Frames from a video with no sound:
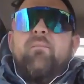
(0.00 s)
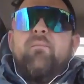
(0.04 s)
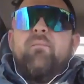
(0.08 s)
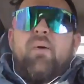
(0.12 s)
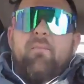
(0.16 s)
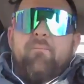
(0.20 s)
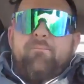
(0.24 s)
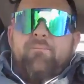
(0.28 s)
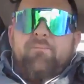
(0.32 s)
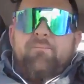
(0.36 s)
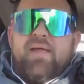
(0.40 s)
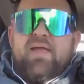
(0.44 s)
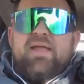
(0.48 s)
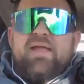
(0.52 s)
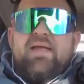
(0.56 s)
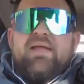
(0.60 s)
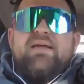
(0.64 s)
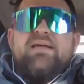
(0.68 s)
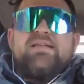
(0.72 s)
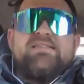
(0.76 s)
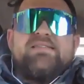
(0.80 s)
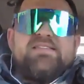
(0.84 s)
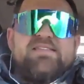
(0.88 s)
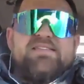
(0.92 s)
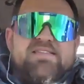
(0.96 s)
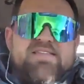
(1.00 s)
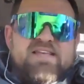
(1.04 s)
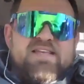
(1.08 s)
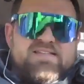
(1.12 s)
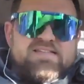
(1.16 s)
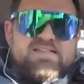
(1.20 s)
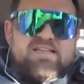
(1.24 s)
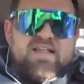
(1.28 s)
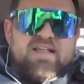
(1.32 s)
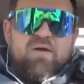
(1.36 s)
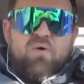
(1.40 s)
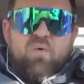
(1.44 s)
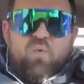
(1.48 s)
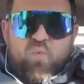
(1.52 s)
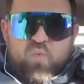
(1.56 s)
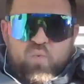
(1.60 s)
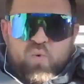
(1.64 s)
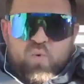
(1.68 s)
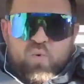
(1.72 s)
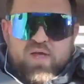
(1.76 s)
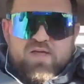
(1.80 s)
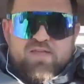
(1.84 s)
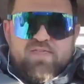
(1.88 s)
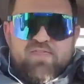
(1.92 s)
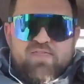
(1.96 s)
But being consistent
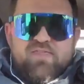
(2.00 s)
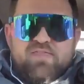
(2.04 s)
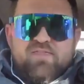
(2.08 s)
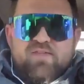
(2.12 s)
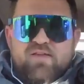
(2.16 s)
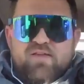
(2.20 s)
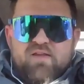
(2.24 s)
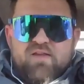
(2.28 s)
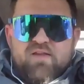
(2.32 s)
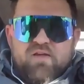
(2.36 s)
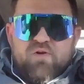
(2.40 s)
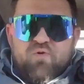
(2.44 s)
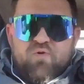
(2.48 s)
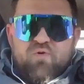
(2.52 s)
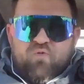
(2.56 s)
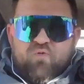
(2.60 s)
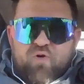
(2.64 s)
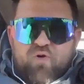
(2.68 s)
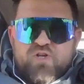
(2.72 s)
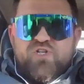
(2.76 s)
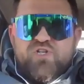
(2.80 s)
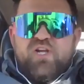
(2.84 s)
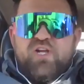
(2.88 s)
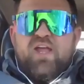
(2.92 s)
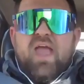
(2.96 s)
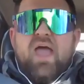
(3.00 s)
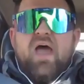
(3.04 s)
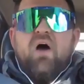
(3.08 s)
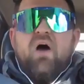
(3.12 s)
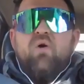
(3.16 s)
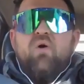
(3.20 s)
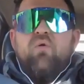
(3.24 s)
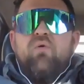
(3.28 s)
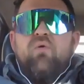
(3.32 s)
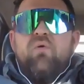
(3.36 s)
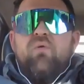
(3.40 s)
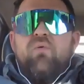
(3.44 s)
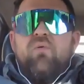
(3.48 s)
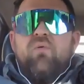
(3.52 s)
with reaching out